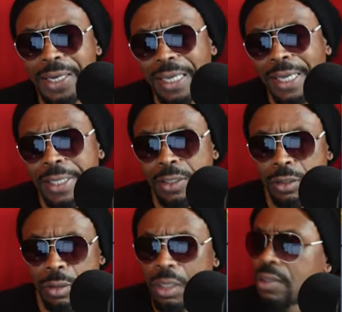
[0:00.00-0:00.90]
is
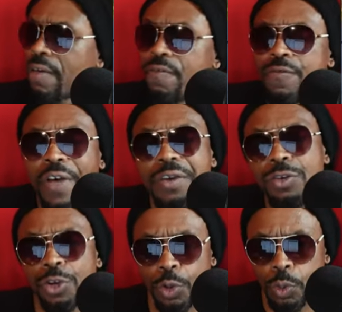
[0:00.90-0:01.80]
the
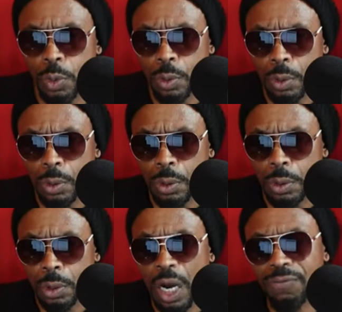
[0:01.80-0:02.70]
venue
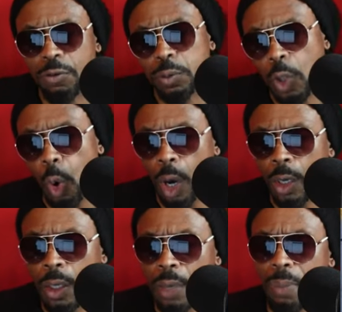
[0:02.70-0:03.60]
of a law
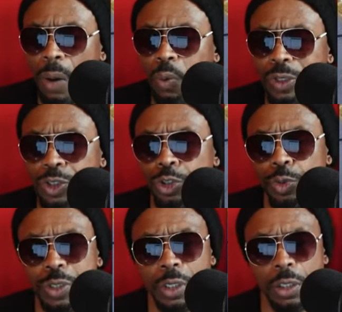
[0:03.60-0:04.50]
by which you
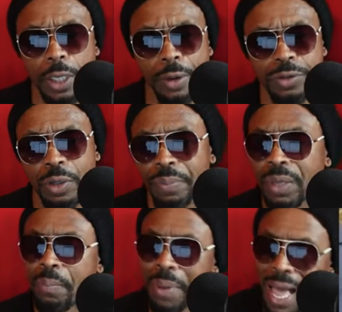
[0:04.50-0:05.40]
declare to be
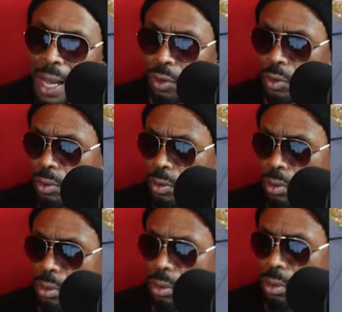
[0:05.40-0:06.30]
bound.
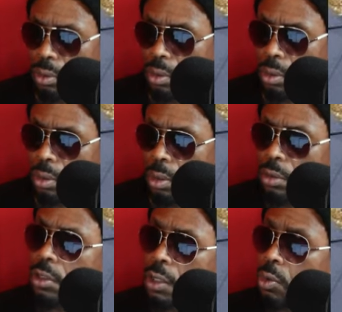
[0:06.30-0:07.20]

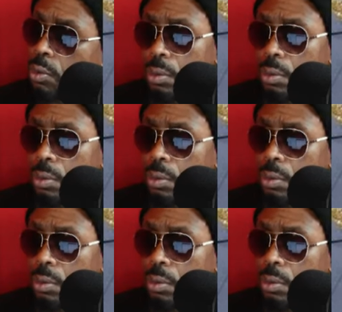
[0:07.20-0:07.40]
So